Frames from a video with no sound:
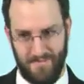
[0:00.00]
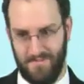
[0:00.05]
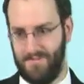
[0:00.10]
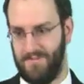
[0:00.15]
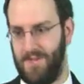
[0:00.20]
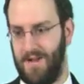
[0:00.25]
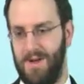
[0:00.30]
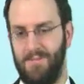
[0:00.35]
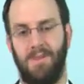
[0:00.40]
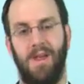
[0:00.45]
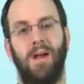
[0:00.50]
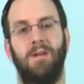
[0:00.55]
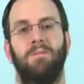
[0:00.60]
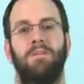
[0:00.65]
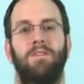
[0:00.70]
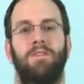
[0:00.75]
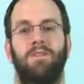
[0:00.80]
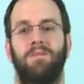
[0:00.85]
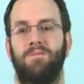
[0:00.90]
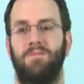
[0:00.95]

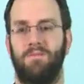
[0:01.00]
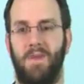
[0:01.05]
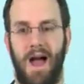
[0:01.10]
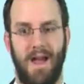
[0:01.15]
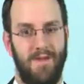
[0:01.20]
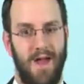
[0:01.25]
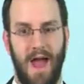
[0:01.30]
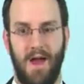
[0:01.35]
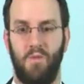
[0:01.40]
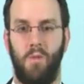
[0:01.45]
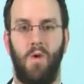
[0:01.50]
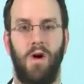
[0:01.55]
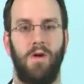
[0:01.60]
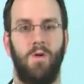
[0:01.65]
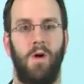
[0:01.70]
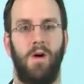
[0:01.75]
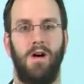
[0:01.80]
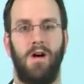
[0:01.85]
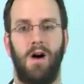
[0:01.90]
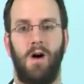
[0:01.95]
sometimes I've had one
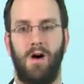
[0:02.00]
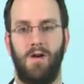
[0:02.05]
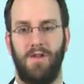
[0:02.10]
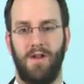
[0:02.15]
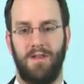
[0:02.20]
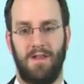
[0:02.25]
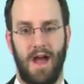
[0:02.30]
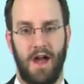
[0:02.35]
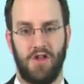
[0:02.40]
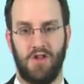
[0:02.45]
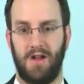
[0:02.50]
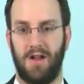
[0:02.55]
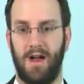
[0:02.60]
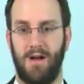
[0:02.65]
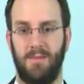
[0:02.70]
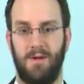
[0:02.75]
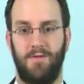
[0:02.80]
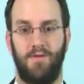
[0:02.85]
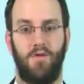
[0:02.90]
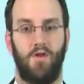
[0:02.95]
office action
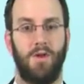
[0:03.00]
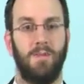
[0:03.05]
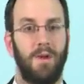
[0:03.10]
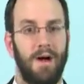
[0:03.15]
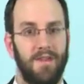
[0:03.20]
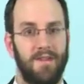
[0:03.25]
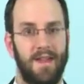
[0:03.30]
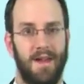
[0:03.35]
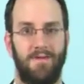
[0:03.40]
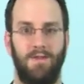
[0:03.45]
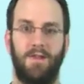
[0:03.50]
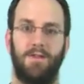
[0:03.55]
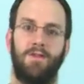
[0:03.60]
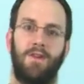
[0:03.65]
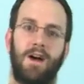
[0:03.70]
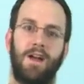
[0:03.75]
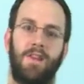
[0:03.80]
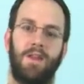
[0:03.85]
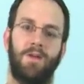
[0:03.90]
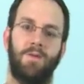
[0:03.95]
come in 4 months after
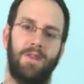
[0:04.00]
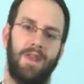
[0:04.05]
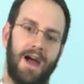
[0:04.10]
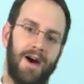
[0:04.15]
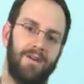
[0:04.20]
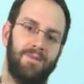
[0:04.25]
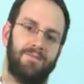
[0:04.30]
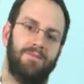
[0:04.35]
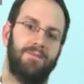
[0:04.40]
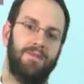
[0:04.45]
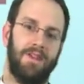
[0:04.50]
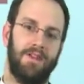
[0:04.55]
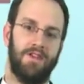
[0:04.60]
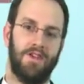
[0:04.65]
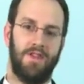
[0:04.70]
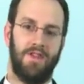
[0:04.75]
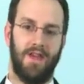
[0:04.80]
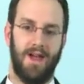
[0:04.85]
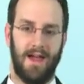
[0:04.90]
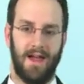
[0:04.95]
filing without such
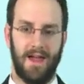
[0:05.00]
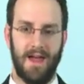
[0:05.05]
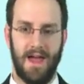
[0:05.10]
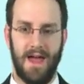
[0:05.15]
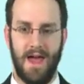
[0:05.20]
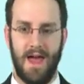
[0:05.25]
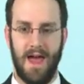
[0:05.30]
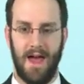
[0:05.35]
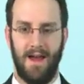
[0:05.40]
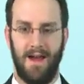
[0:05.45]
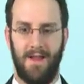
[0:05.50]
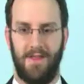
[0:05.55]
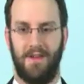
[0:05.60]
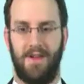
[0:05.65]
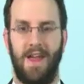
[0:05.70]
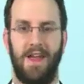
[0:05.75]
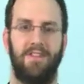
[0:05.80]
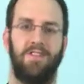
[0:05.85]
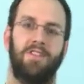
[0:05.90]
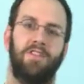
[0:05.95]
a thing. In other
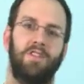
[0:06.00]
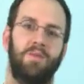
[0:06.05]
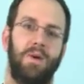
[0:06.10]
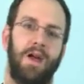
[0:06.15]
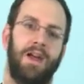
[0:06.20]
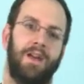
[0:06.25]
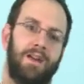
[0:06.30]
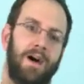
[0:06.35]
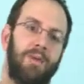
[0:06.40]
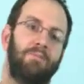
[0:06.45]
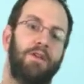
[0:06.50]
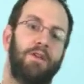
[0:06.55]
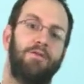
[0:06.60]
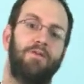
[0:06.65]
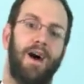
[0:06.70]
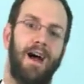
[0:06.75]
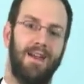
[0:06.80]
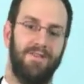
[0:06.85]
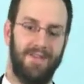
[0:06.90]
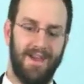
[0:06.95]
cases, you wait up to
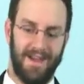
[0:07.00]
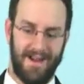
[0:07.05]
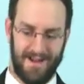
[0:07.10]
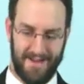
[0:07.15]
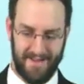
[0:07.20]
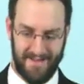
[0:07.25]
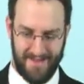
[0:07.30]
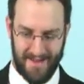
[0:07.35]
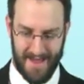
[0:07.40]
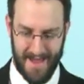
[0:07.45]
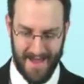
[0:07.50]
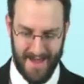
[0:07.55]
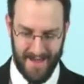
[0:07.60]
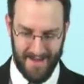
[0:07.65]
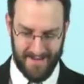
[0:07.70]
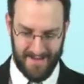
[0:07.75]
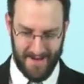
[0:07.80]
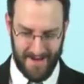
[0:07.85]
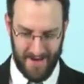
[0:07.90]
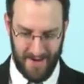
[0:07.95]
5 years.
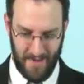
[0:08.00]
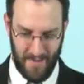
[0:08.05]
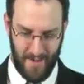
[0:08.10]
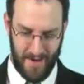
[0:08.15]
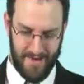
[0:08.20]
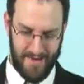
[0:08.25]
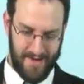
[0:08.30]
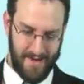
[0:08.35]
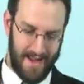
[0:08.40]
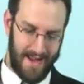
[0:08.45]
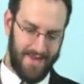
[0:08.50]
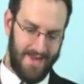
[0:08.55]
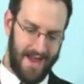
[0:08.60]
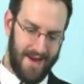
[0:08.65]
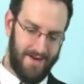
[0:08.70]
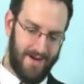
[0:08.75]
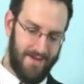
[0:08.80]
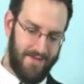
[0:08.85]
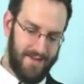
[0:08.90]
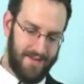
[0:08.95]
So once you get that
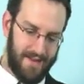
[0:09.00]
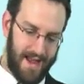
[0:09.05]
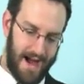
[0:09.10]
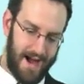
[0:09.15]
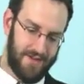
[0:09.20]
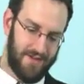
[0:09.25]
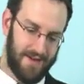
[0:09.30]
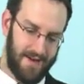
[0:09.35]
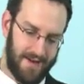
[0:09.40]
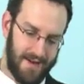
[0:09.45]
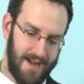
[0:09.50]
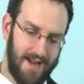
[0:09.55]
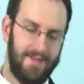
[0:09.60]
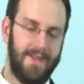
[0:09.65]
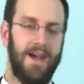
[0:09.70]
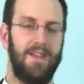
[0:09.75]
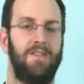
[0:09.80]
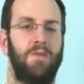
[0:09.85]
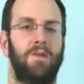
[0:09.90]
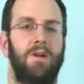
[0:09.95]
office action,
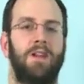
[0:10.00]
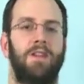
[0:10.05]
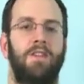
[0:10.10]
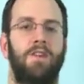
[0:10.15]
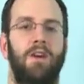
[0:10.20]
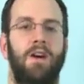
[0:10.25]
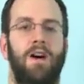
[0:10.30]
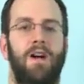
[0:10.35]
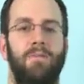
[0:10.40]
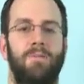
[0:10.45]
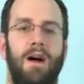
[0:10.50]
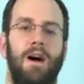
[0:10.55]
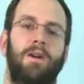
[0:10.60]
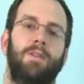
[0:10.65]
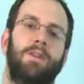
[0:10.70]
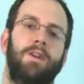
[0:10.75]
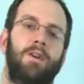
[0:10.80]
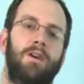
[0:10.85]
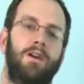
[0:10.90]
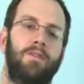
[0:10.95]
that's what we're going to talk
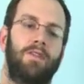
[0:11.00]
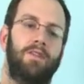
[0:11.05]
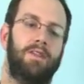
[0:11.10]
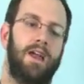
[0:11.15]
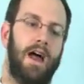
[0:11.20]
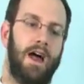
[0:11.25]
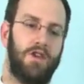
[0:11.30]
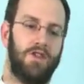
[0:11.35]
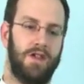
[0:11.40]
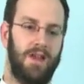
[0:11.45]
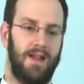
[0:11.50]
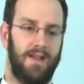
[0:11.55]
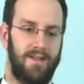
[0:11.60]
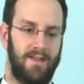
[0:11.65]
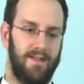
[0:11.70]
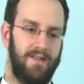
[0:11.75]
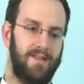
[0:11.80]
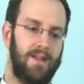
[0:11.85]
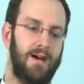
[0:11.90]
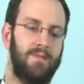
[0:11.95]
about. The office action is
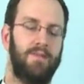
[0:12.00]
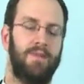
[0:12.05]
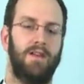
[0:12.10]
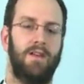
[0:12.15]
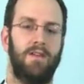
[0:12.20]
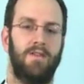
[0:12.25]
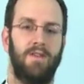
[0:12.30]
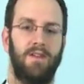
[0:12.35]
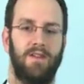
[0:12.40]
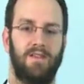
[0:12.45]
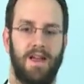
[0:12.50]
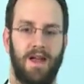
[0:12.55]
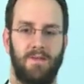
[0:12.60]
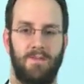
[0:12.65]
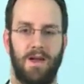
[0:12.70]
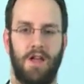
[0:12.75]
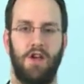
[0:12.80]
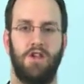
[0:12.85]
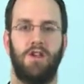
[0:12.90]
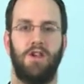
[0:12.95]
the substantive
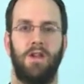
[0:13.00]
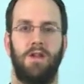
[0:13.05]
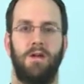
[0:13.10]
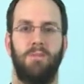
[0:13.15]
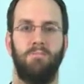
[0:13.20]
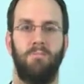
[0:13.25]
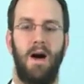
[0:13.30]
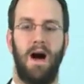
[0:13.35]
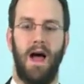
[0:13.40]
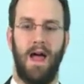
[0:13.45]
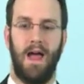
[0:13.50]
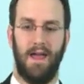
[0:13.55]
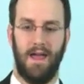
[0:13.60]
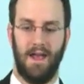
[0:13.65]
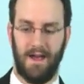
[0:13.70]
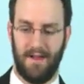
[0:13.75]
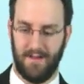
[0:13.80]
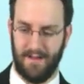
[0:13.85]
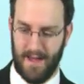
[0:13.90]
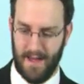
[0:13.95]
examination by
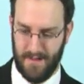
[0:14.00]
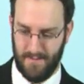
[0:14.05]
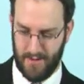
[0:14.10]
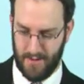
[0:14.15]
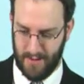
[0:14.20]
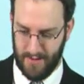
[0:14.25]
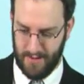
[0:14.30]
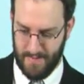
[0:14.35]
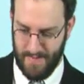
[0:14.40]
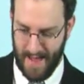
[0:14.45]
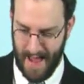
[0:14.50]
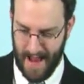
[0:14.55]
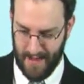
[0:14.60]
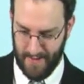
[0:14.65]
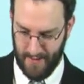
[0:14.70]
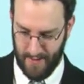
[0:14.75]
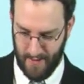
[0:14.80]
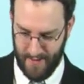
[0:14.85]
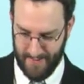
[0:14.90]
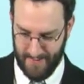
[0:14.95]
an examiner at the
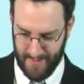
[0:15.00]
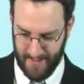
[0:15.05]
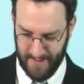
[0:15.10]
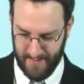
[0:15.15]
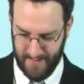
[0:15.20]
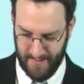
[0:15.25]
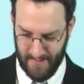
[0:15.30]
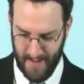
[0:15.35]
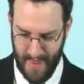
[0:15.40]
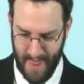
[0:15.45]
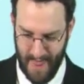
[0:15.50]
patent office,